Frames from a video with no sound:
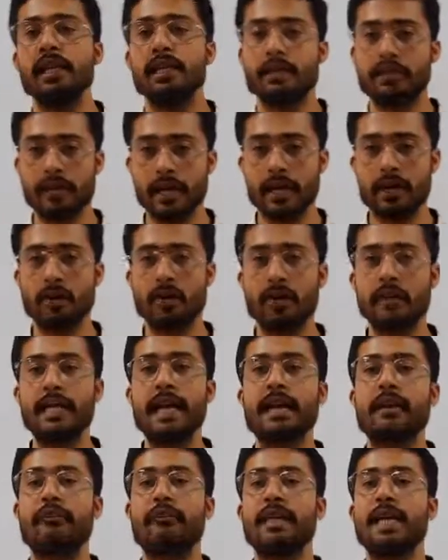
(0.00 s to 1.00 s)
shadow
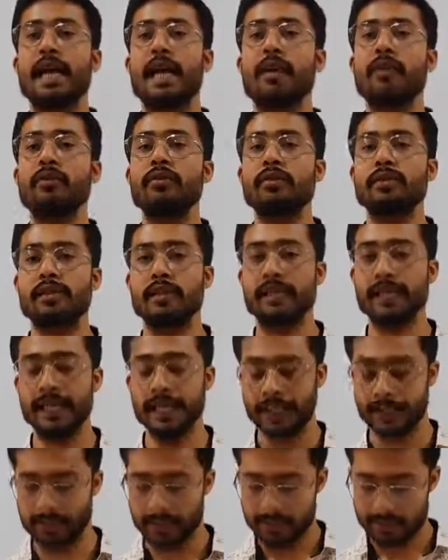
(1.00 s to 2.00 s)
that we have
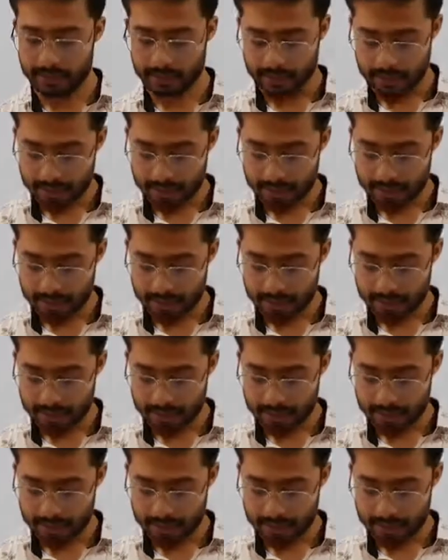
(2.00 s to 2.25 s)
studied.